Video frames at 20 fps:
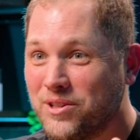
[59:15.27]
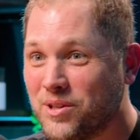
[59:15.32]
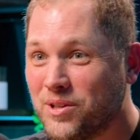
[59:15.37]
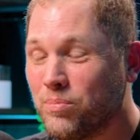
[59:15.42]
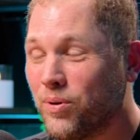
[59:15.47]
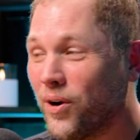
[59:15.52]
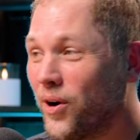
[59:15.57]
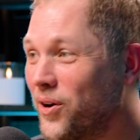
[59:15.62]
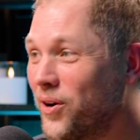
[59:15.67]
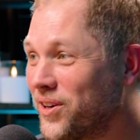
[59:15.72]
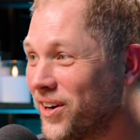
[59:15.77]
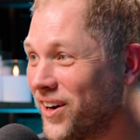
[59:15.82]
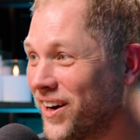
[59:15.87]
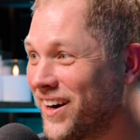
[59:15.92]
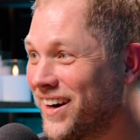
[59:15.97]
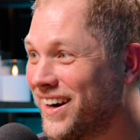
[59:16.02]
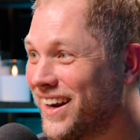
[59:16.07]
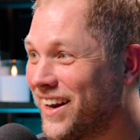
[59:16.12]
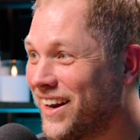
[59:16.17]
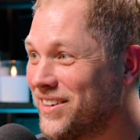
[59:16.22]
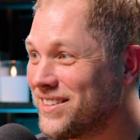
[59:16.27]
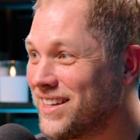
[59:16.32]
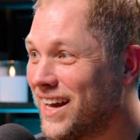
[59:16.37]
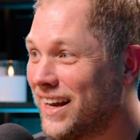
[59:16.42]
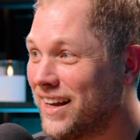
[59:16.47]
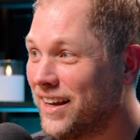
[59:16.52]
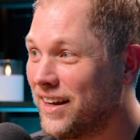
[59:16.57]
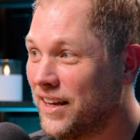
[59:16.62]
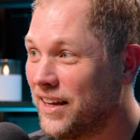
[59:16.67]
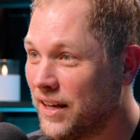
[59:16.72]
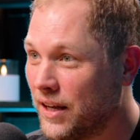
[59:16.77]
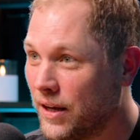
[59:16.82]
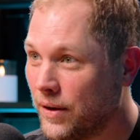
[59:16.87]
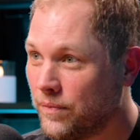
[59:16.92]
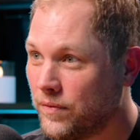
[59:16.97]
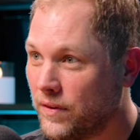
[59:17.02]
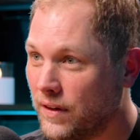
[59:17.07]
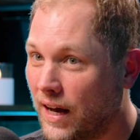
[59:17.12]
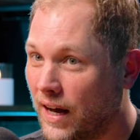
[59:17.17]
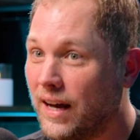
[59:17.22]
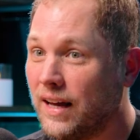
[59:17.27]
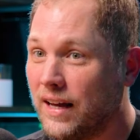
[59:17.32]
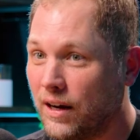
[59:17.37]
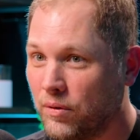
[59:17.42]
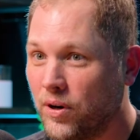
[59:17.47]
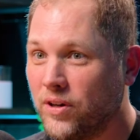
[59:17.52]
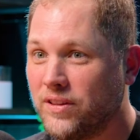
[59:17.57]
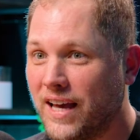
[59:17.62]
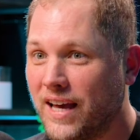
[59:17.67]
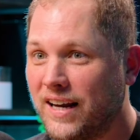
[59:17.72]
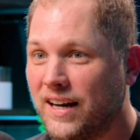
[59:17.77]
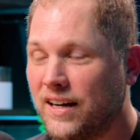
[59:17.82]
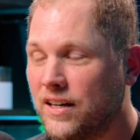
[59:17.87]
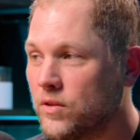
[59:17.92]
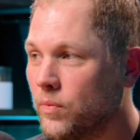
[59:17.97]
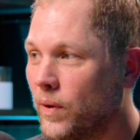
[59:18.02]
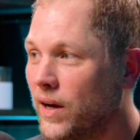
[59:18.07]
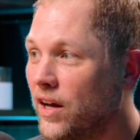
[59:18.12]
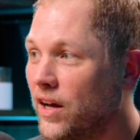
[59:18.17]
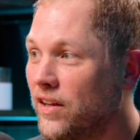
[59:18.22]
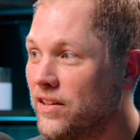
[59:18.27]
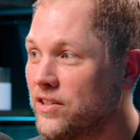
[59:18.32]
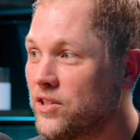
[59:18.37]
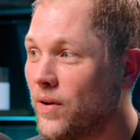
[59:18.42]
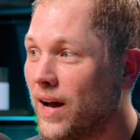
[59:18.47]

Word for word: I was a broker and I was like, I wrote that in as well.